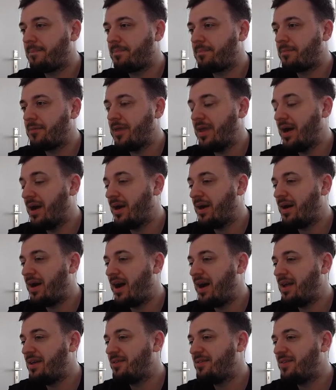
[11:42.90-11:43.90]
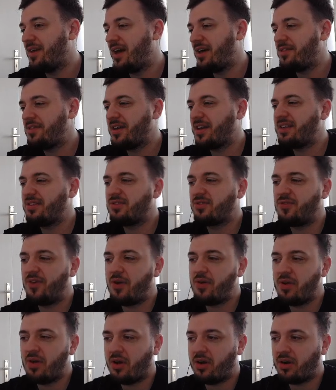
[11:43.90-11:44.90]
Yeah, I think it's
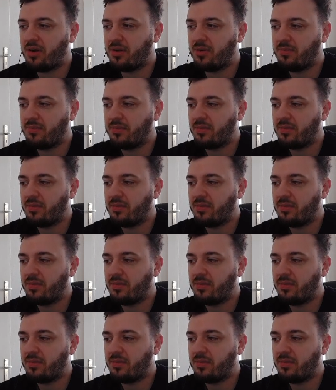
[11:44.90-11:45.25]
very hard.